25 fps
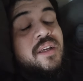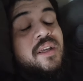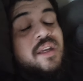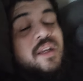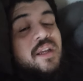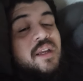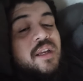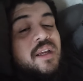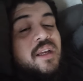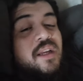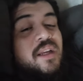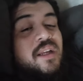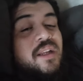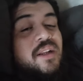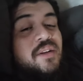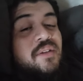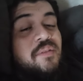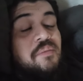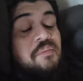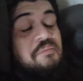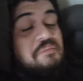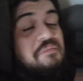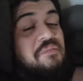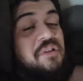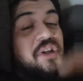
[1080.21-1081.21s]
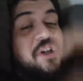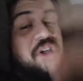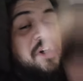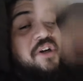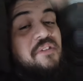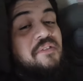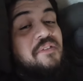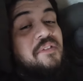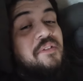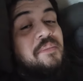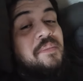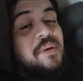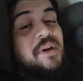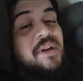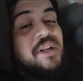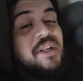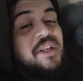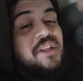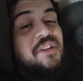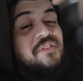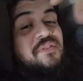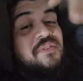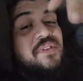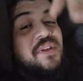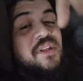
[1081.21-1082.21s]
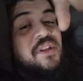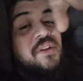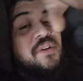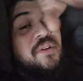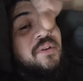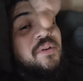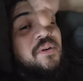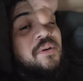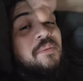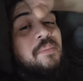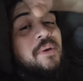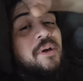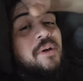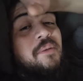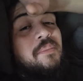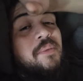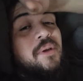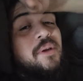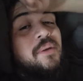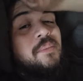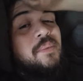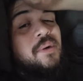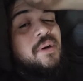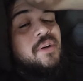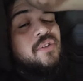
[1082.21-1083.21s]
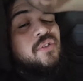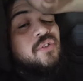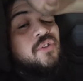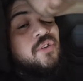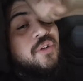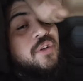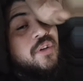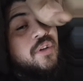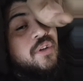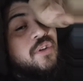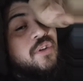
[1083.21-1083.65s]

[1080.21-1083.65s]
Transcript: and look out for my next video. It might be about drug